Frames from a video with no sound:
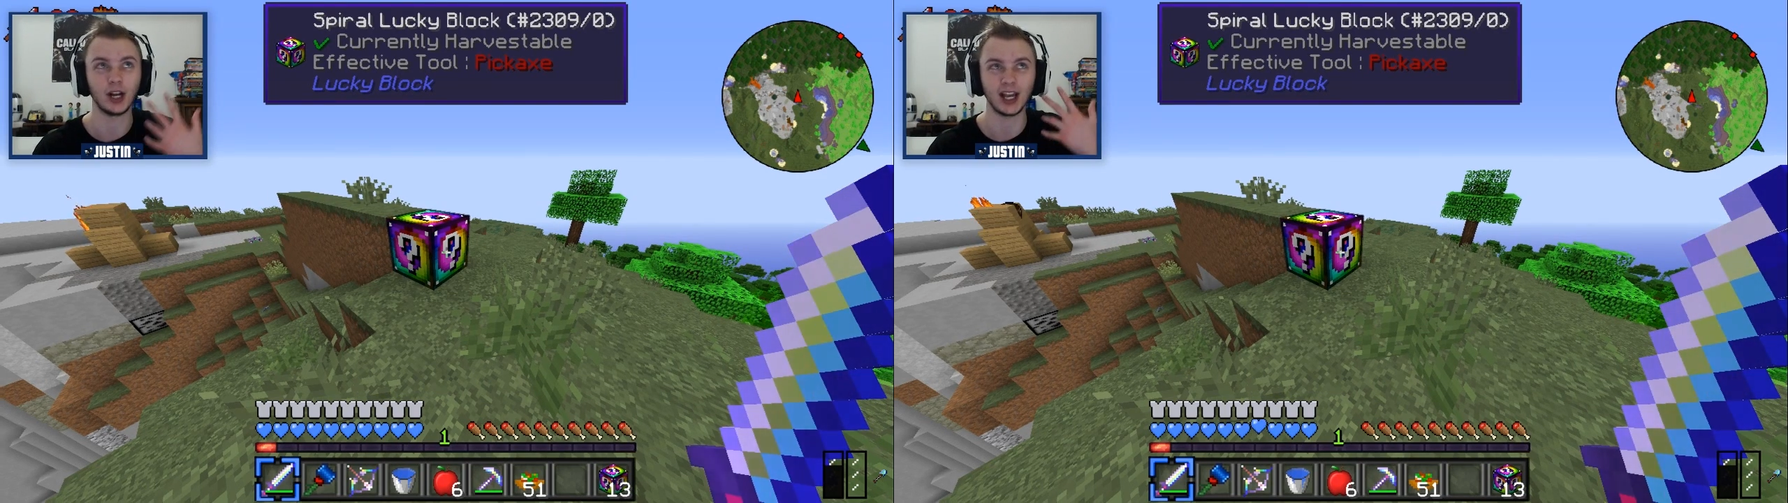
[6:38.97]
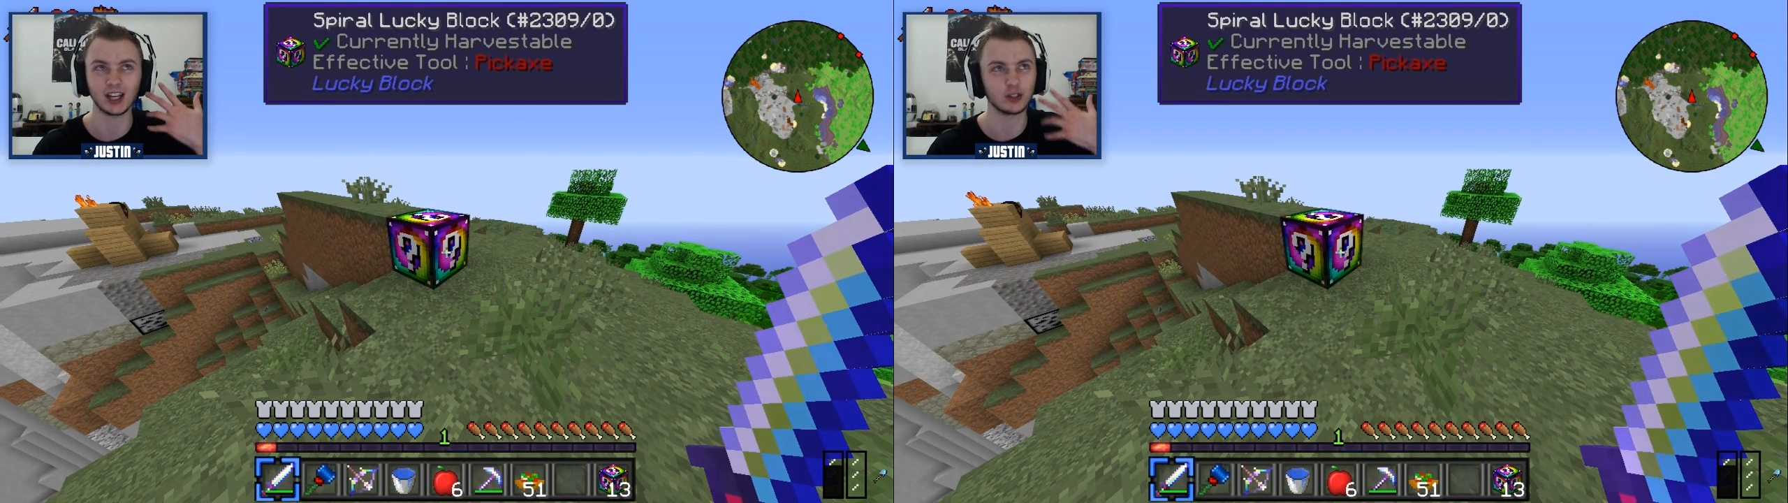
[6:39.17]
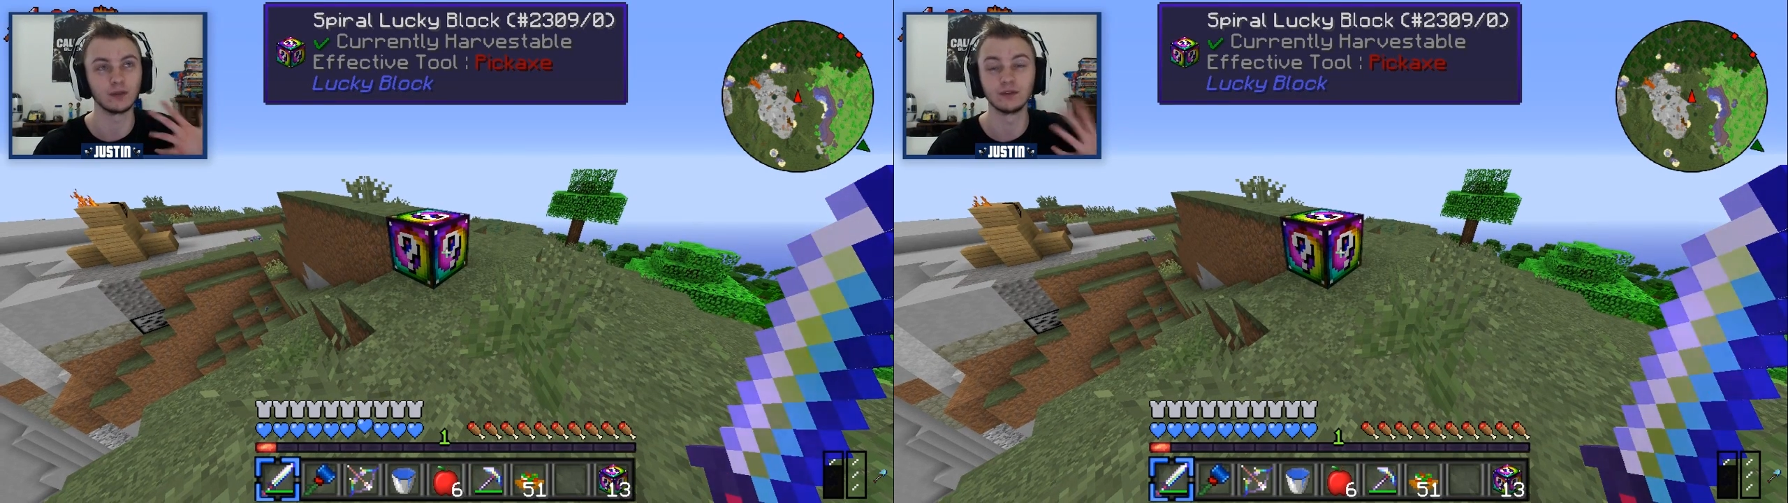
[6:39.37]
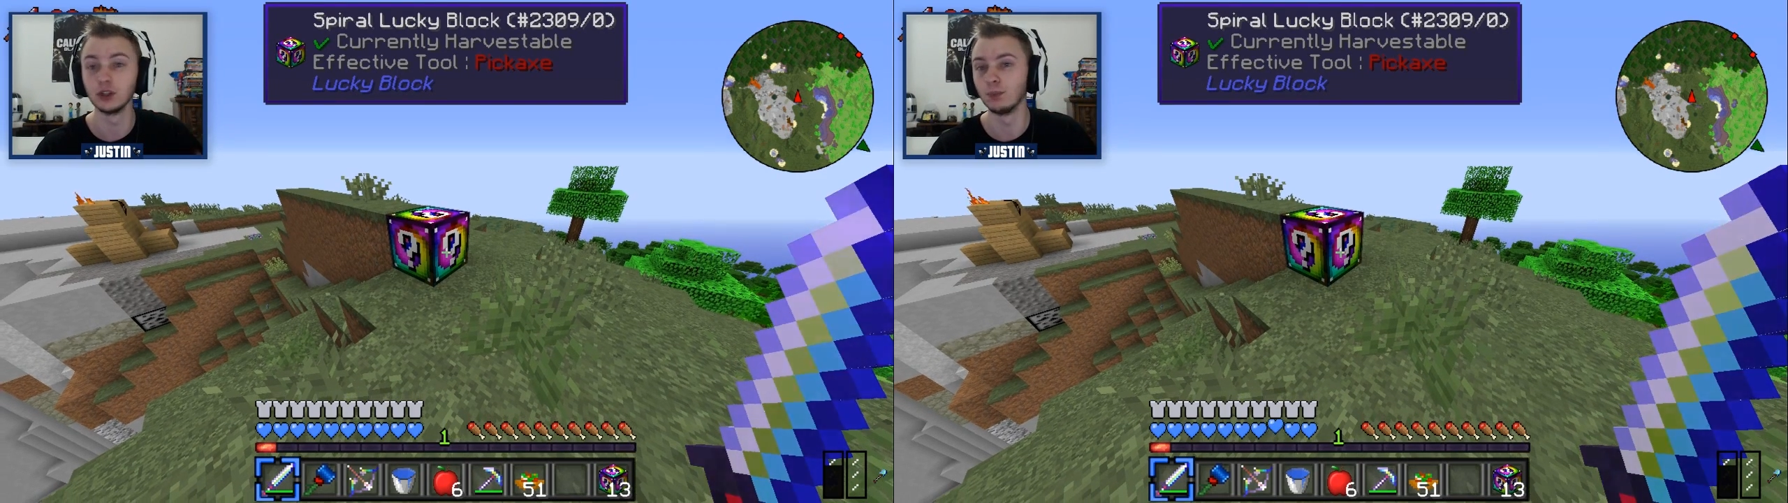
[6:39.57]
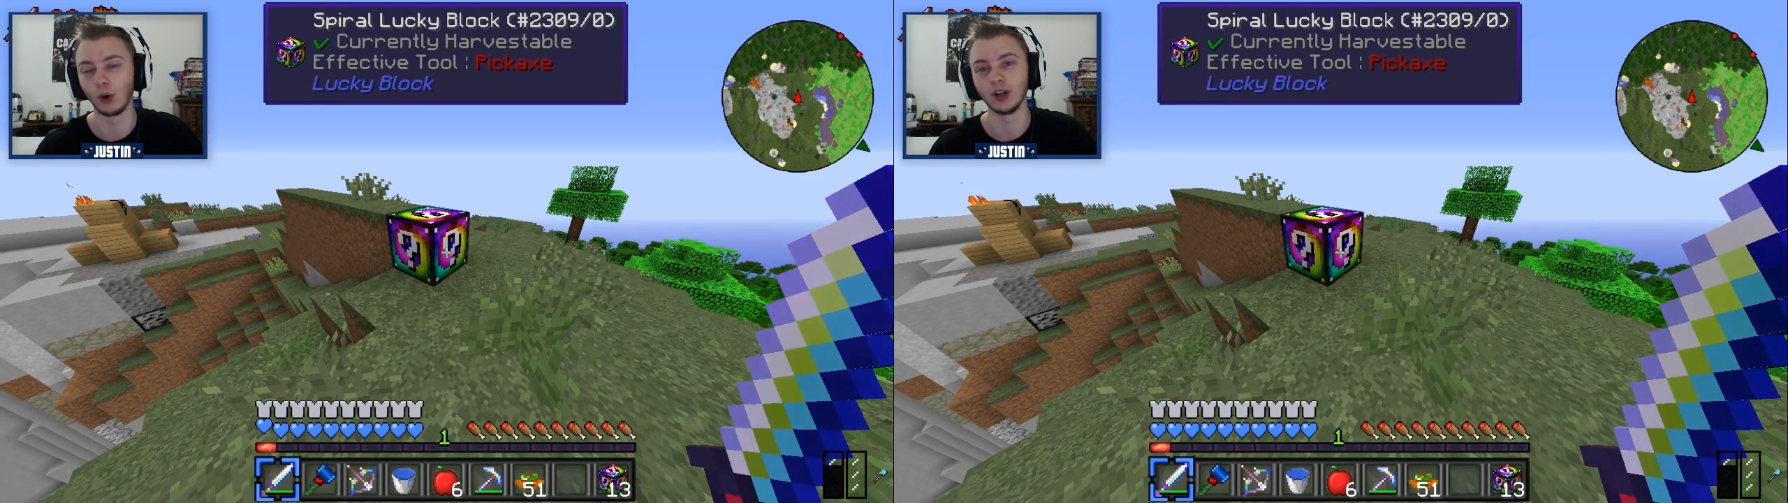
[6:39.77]
I guess, your
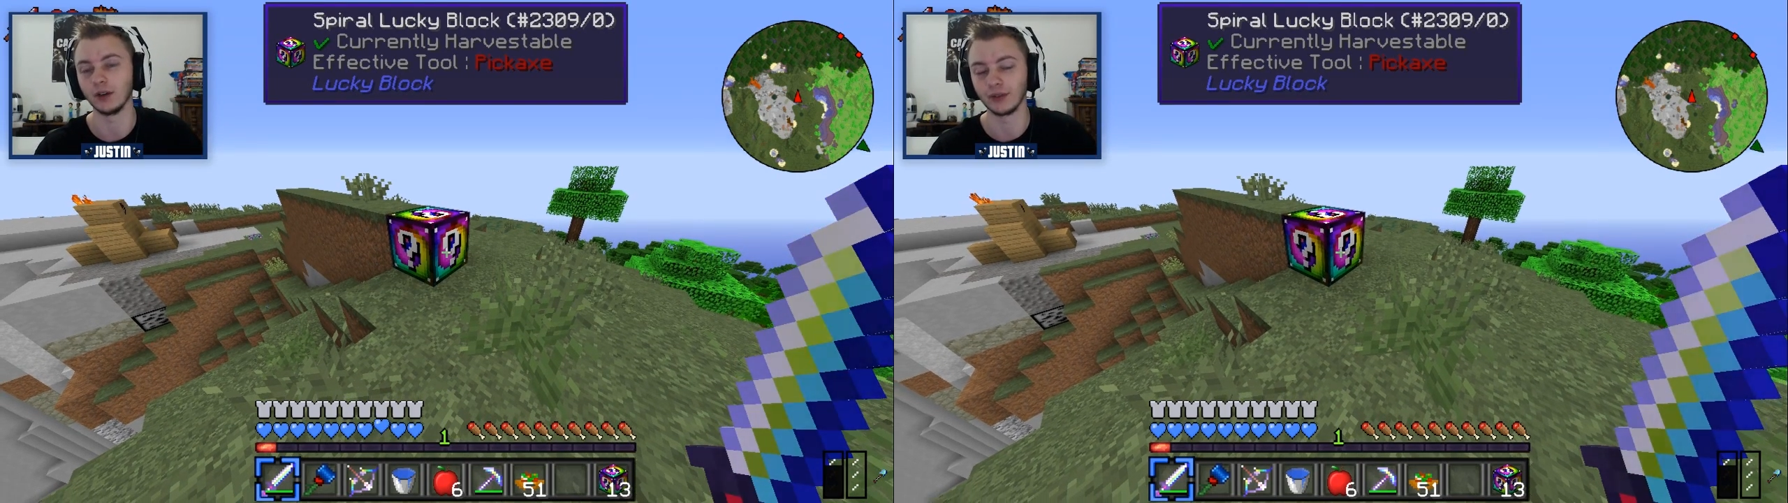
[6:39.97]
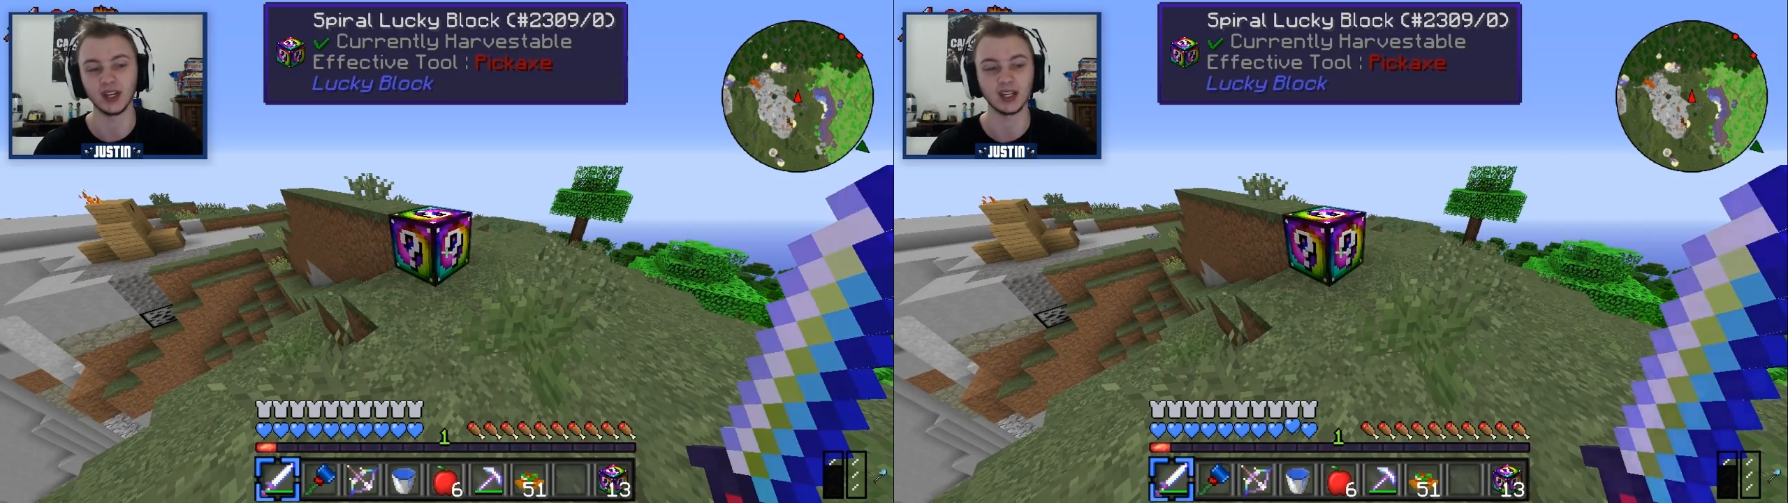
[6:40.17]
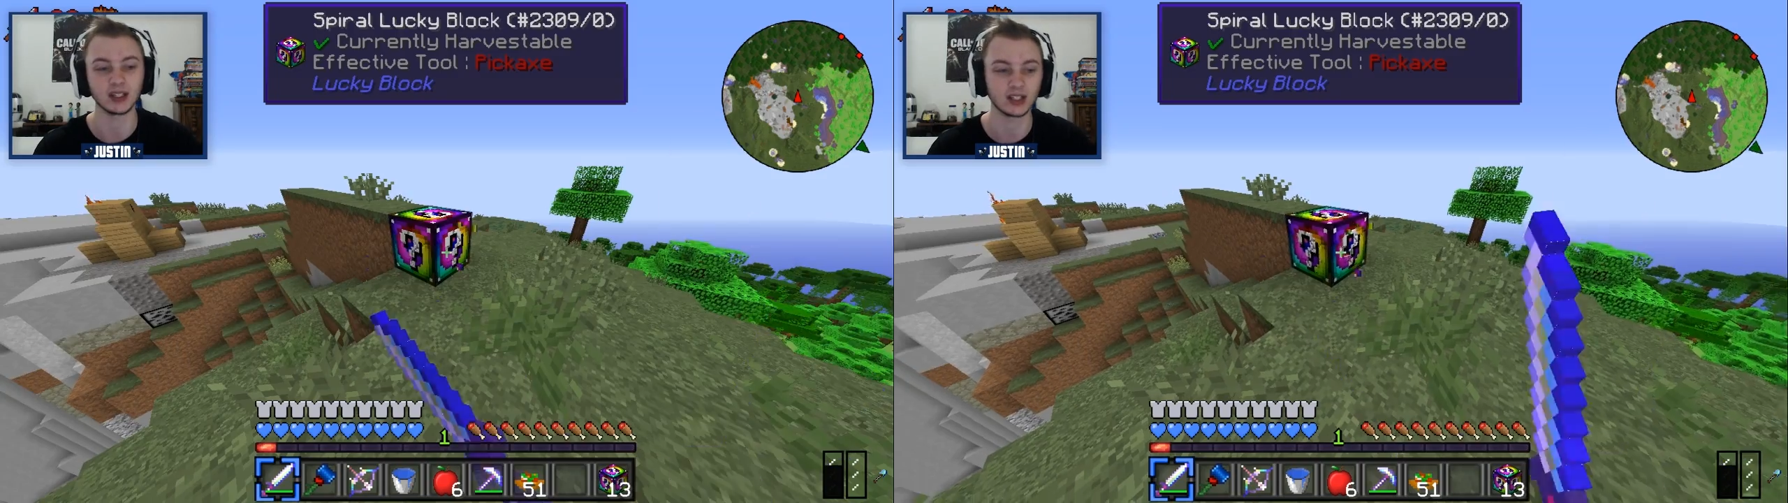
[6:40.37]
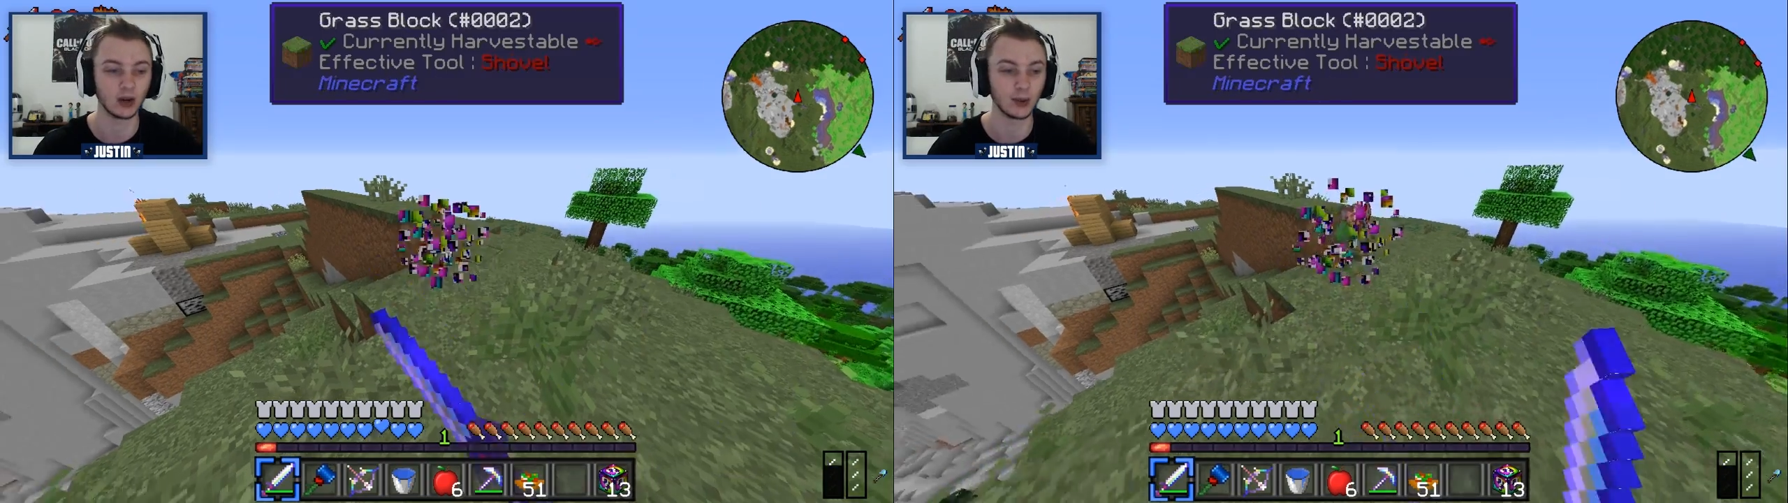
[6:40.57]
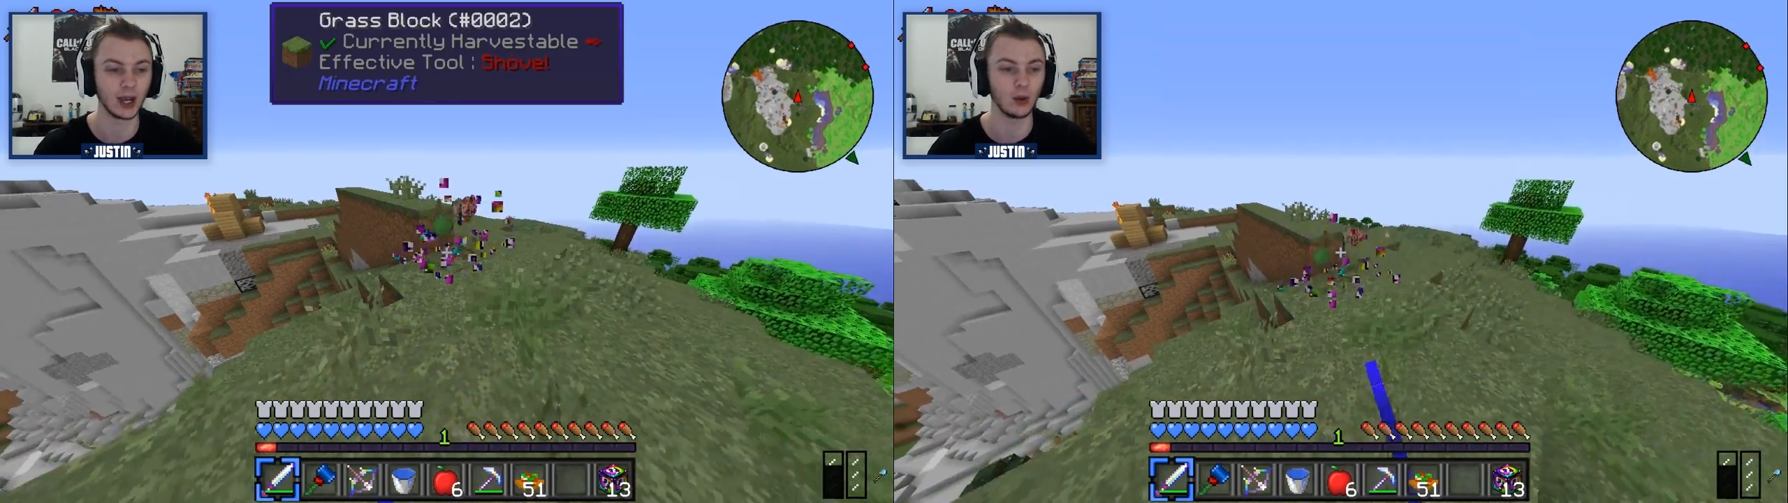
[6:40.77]
viewpoint of things. So here
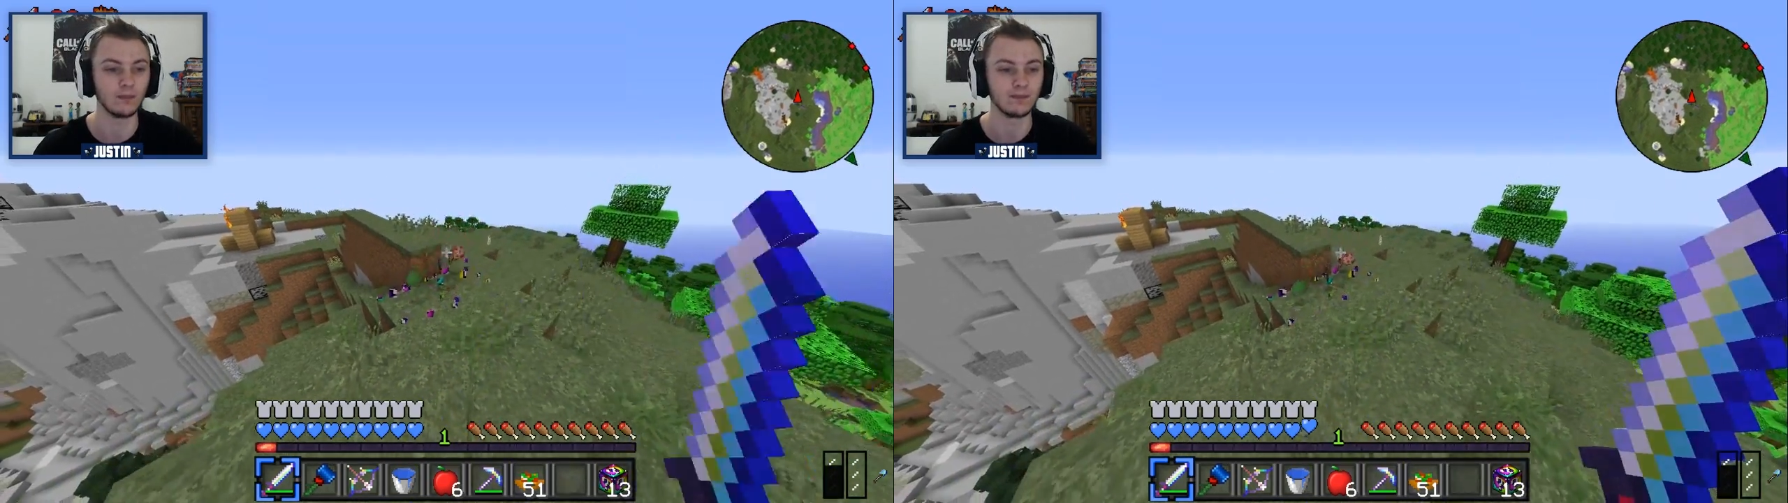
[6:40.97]
we go!